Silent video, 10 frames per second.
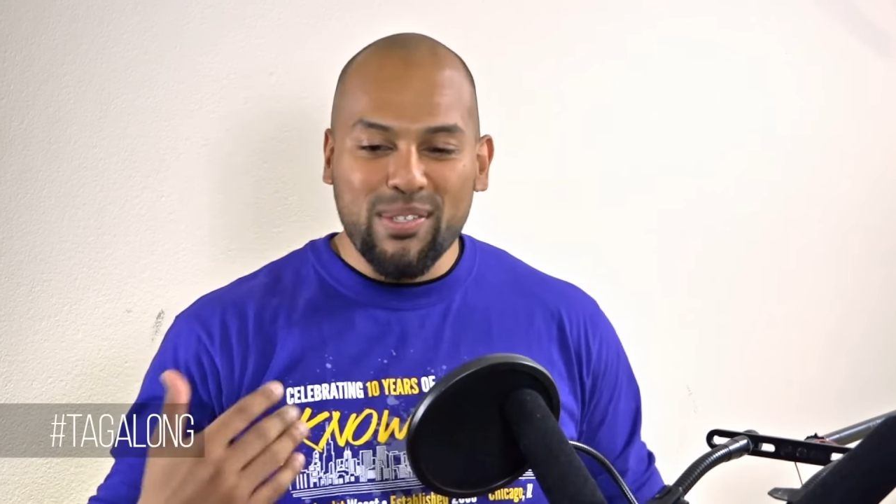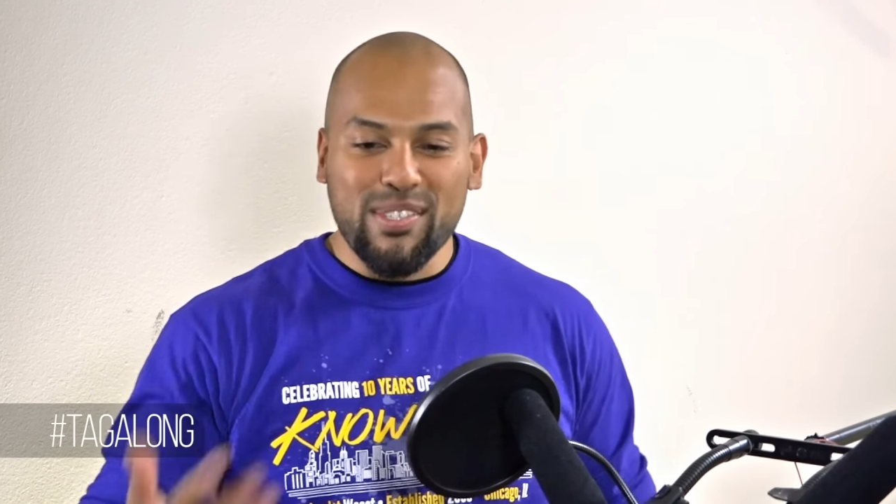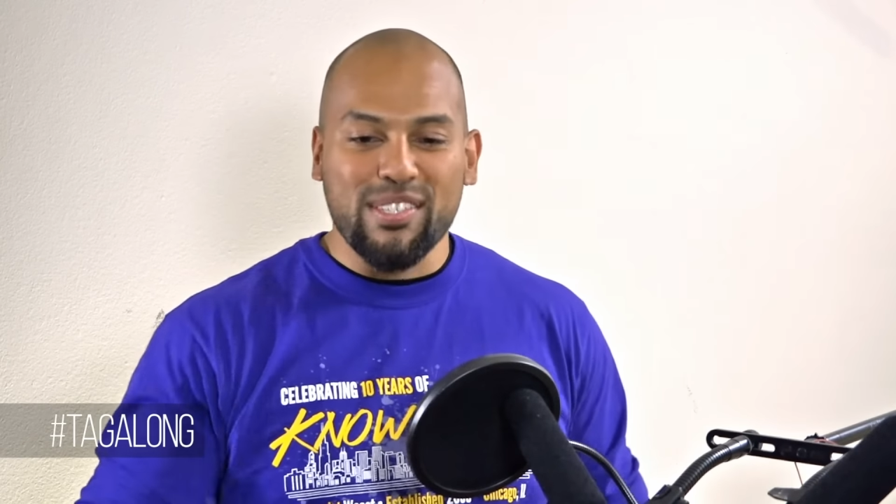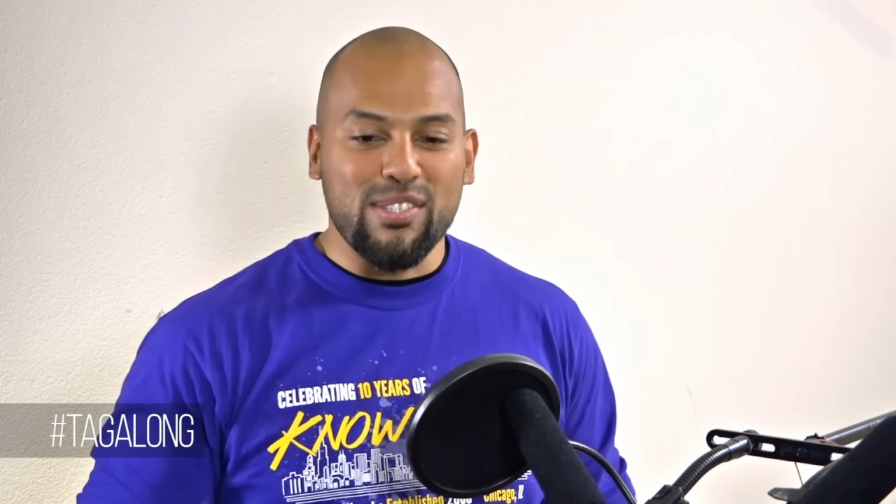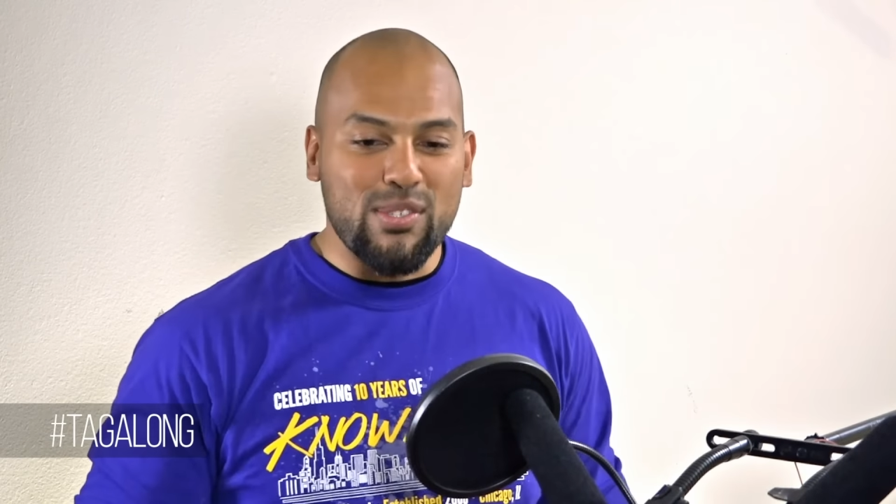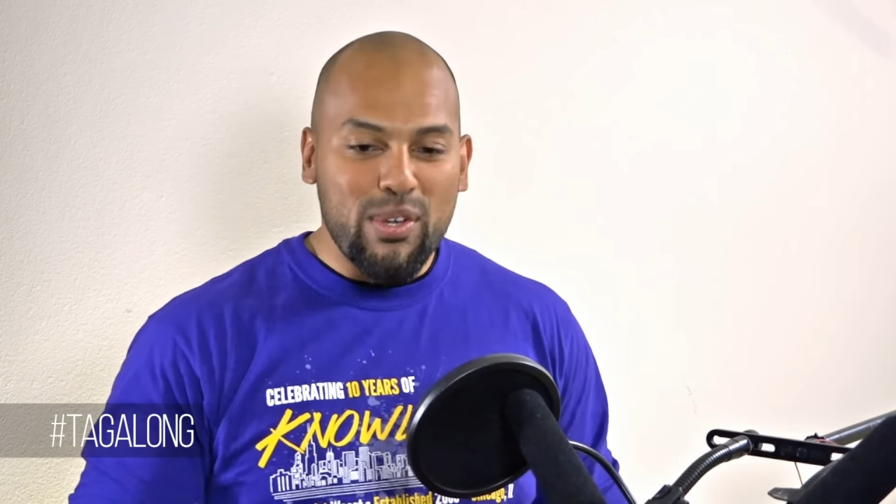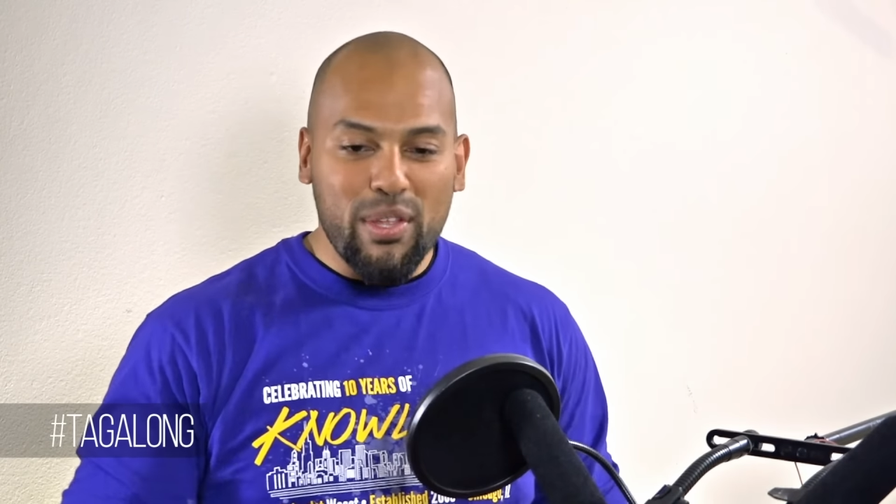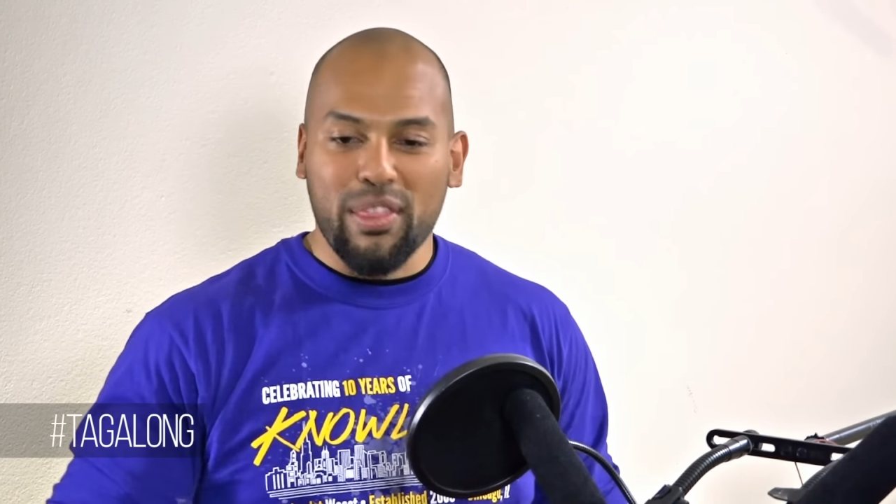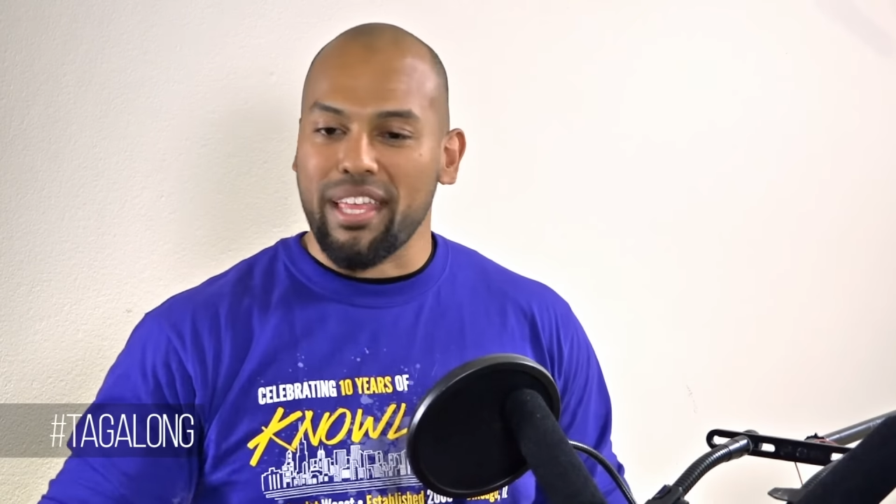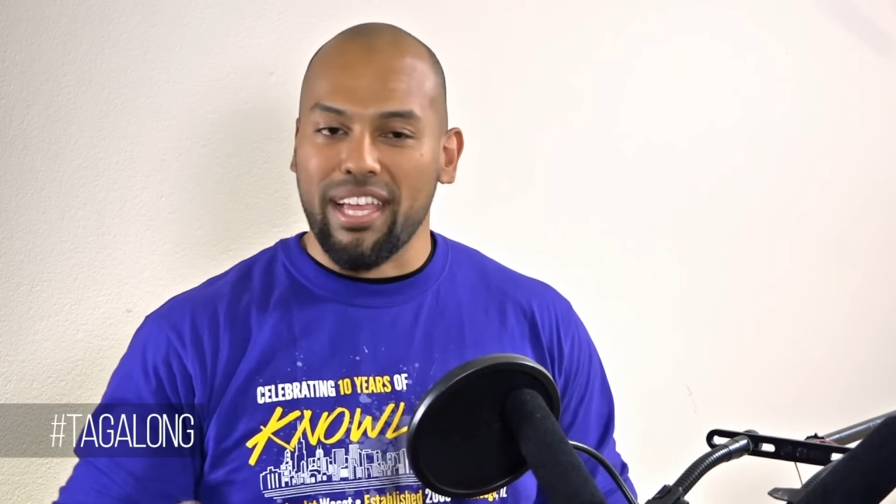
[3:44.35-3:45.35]
is just do
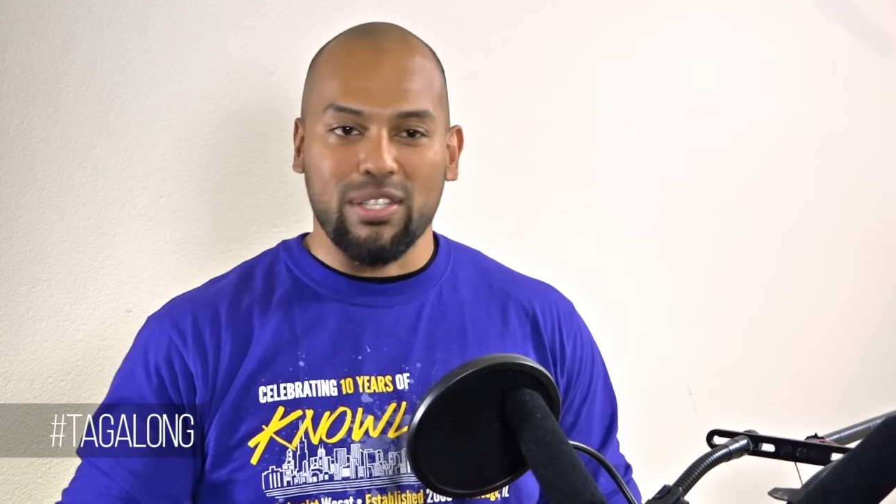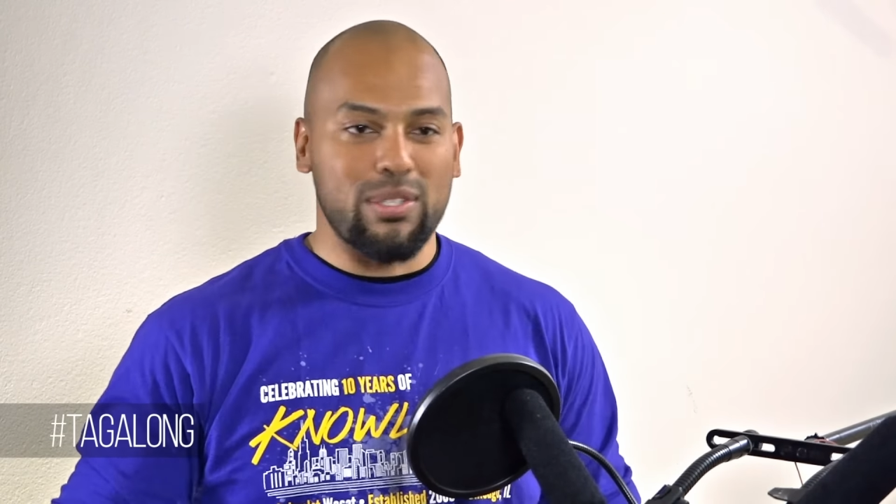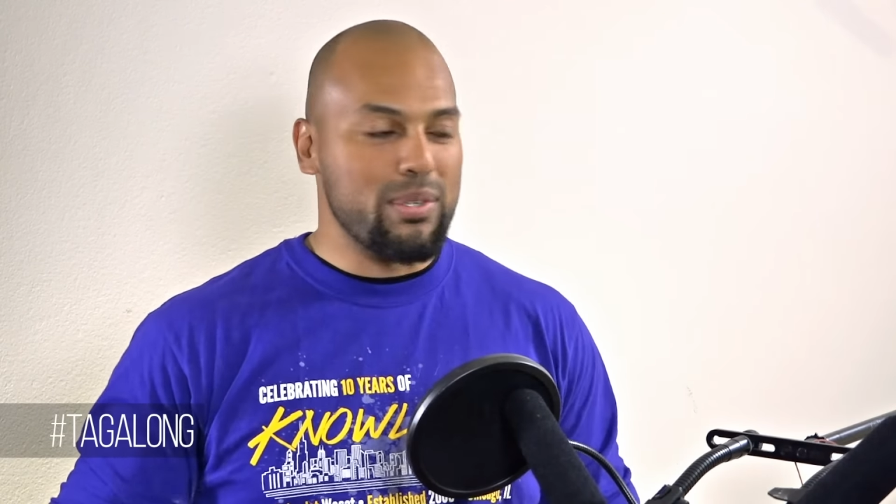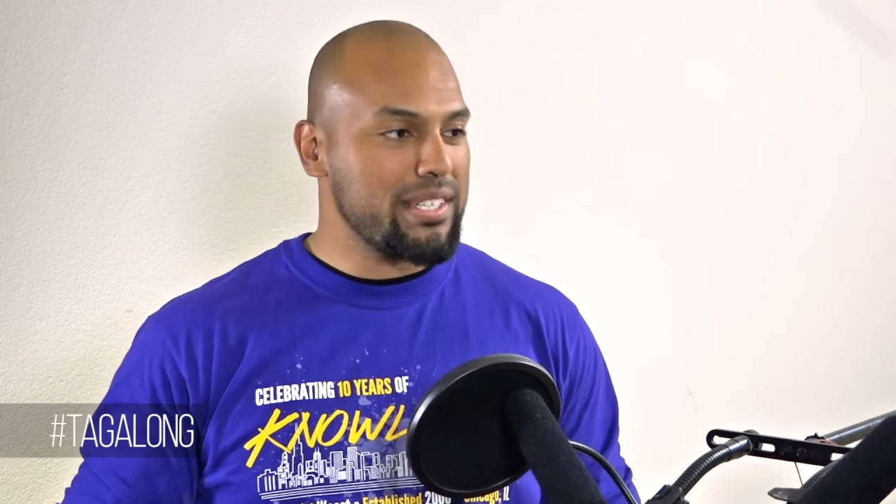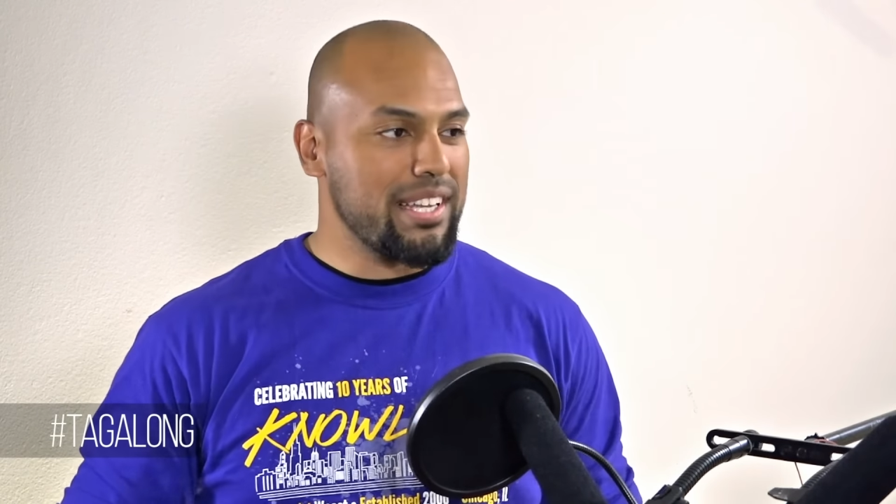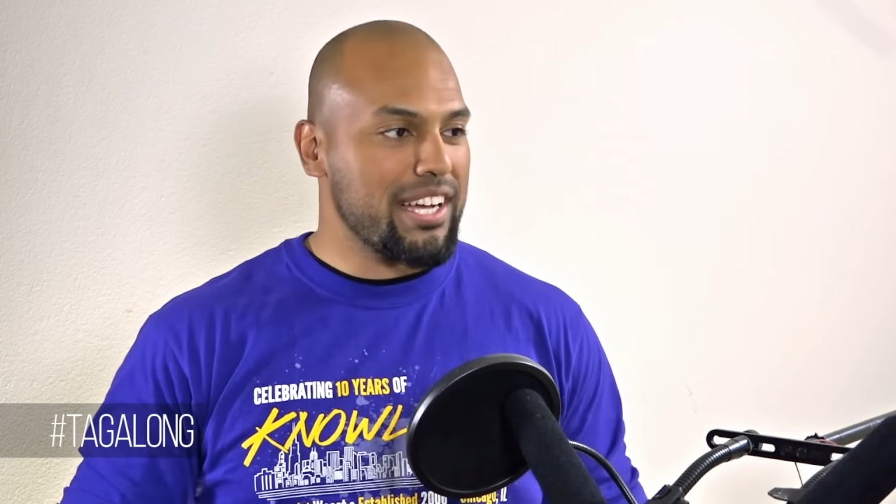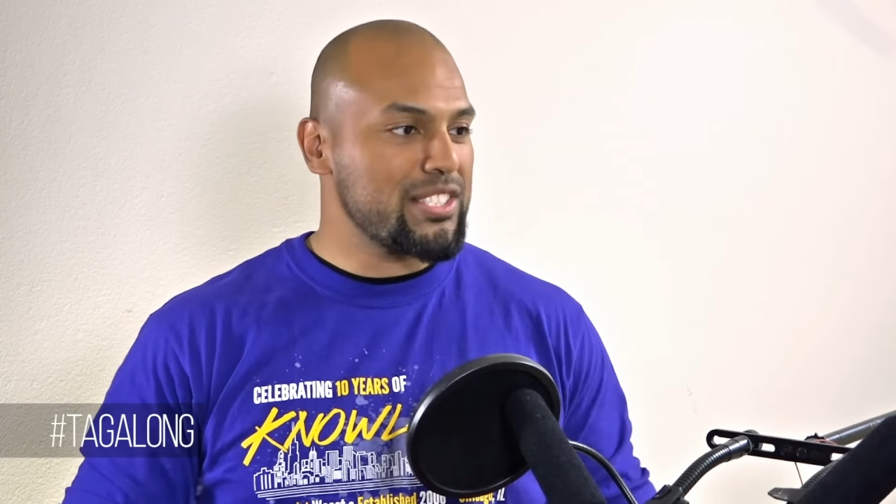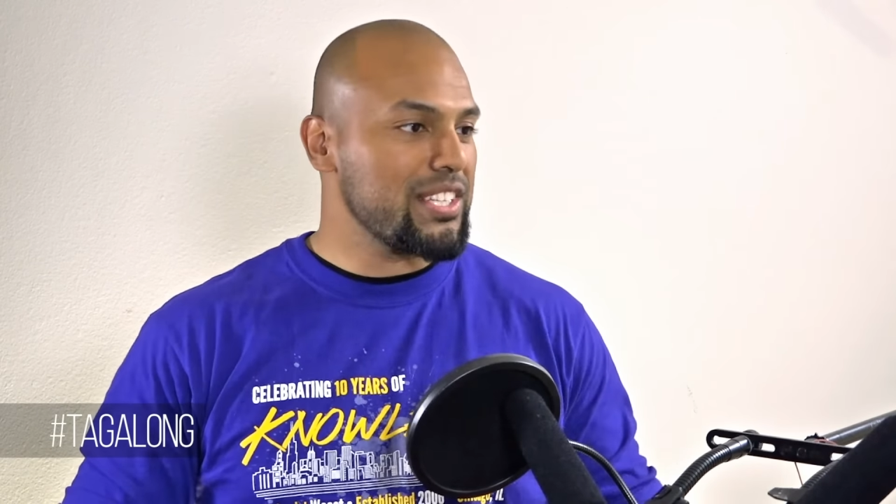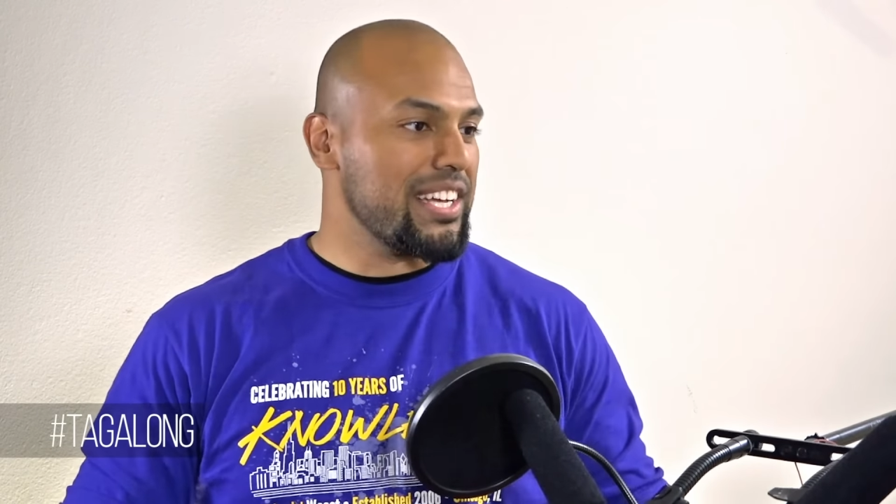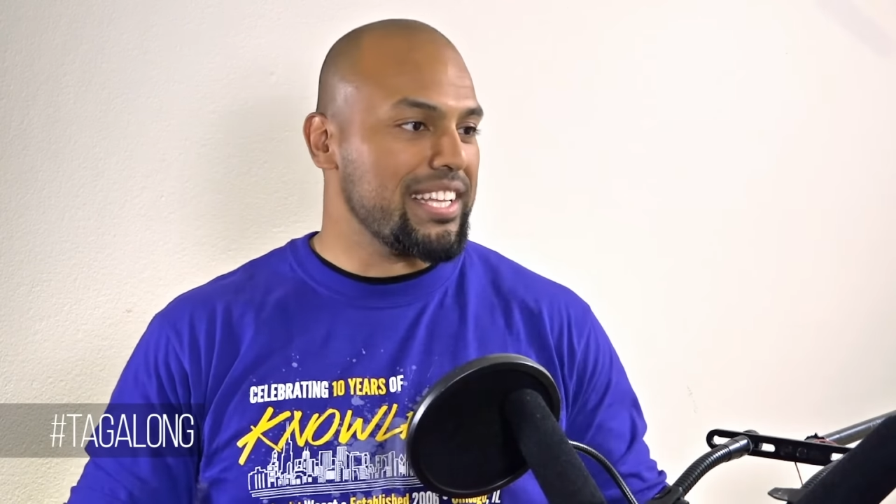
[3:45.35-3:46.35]
your thing. Do it
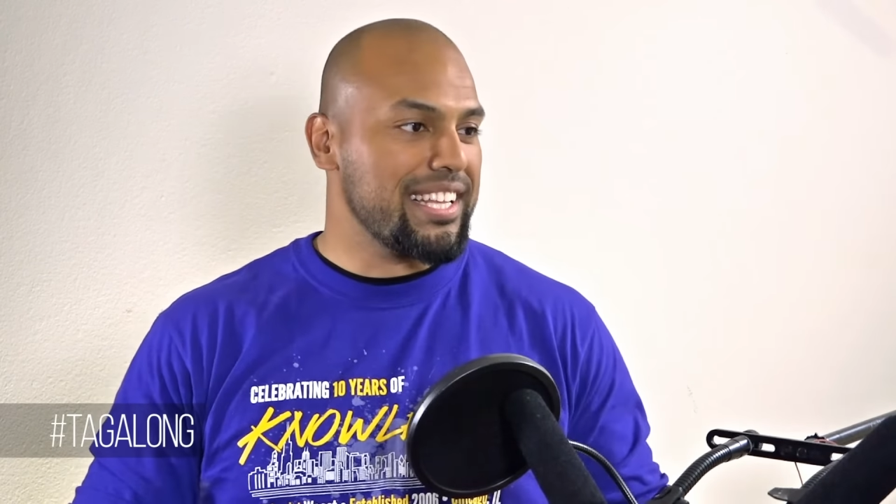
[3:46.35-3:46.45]
nonchalantly.